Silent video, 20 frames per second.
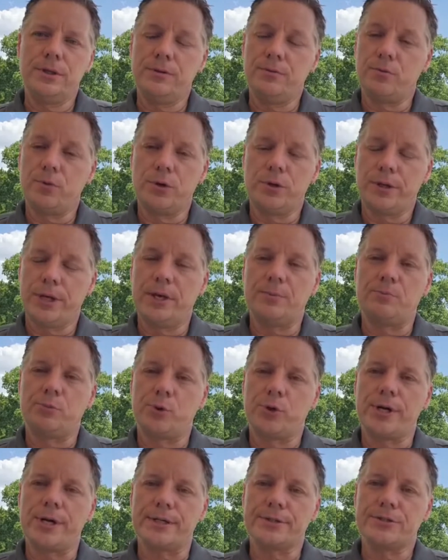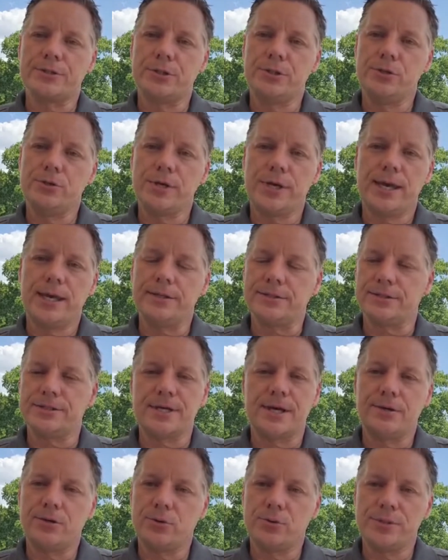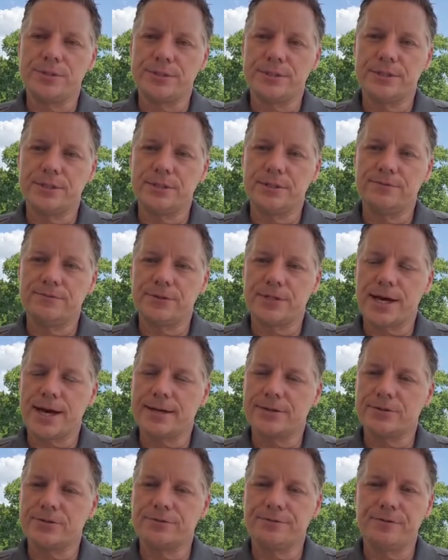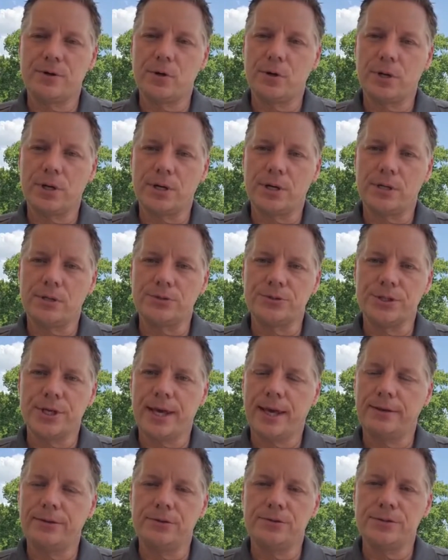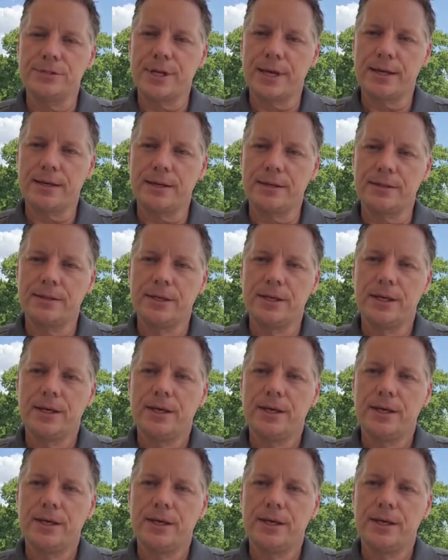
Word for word: really get bricked. So you can't send or receive text or phone calls, you can't use data,